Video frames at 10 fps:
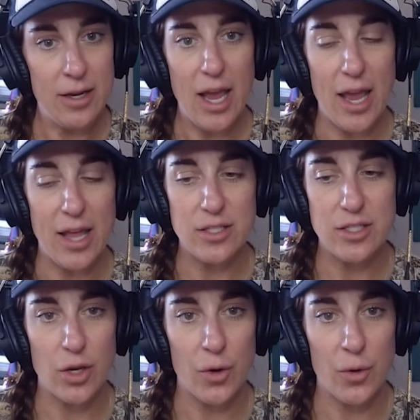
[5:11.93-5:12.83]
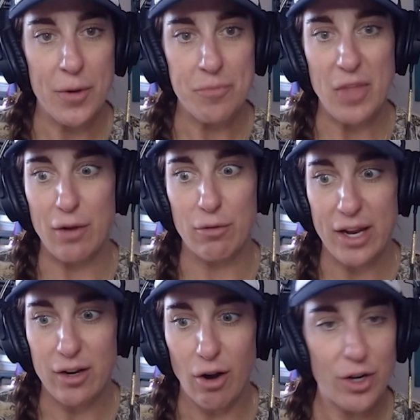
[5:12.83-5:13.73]
And so I write
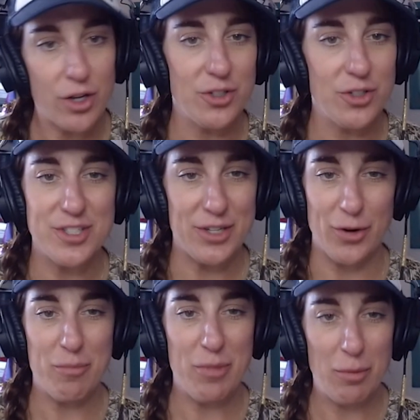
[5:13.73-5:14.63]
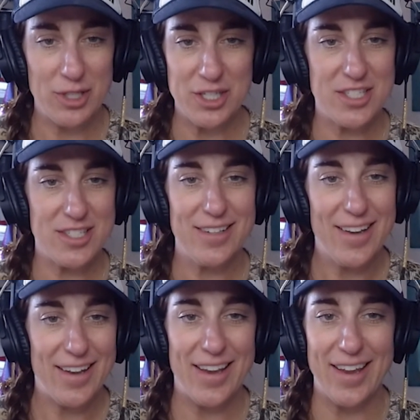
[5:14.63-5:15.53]
articles, I'm published
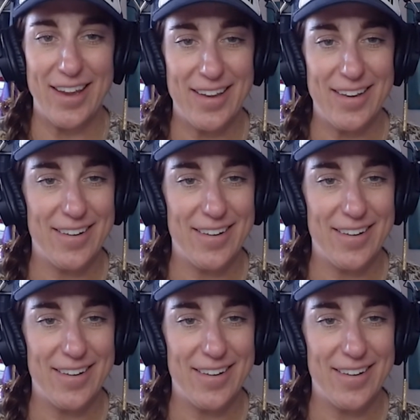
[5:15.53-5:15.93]
in,